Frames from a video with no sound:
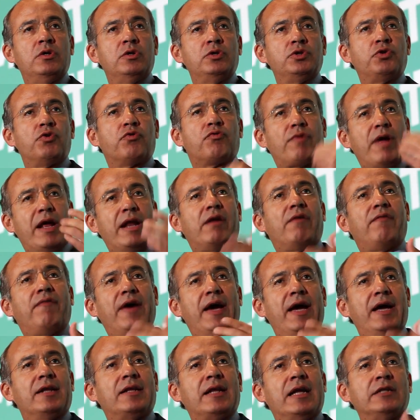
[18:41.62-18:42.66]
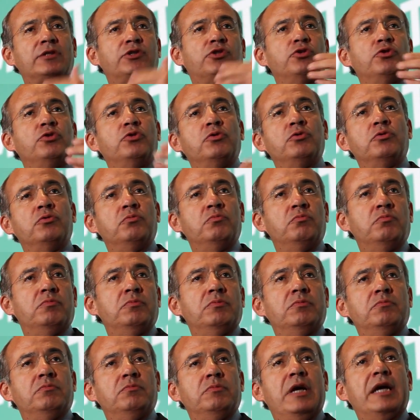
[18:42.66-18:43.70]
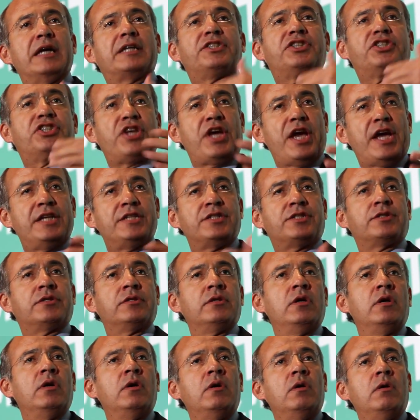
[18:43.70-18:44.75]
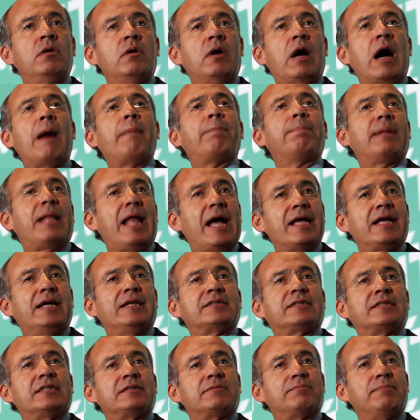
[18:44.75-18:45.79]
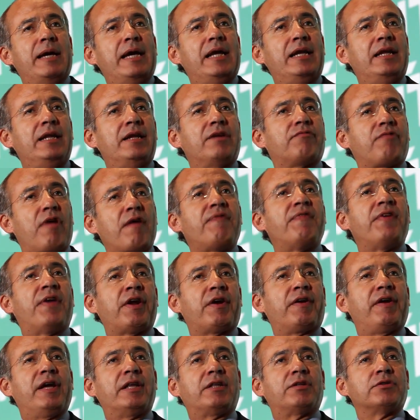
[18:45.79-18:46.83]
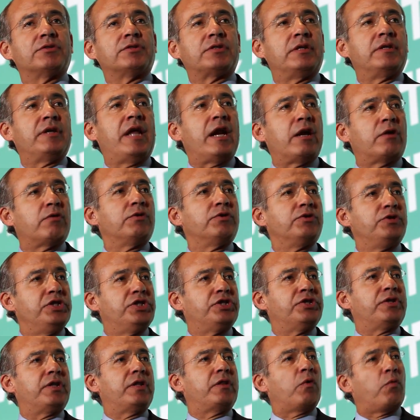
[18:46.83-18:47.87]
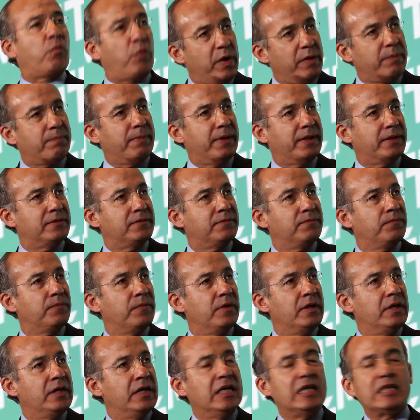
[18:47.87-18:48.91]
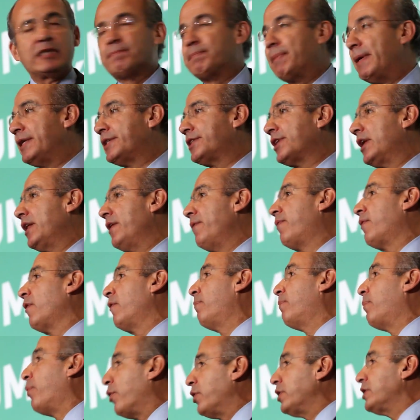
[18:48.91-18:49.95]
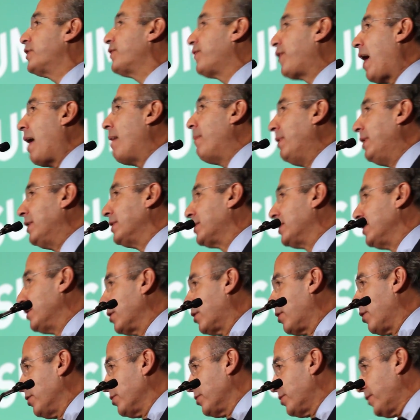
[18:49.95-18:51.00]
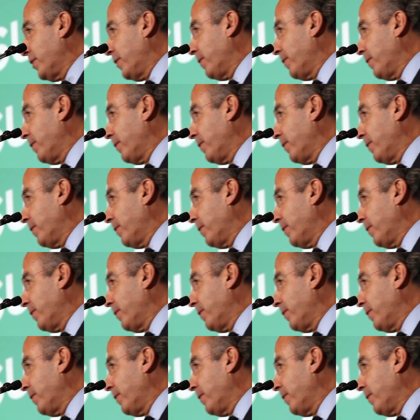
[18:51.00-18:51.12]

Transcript: renovate and to exchange appliances, mainly refrigerators and air conditioning equipment, especially for poorest families in the country.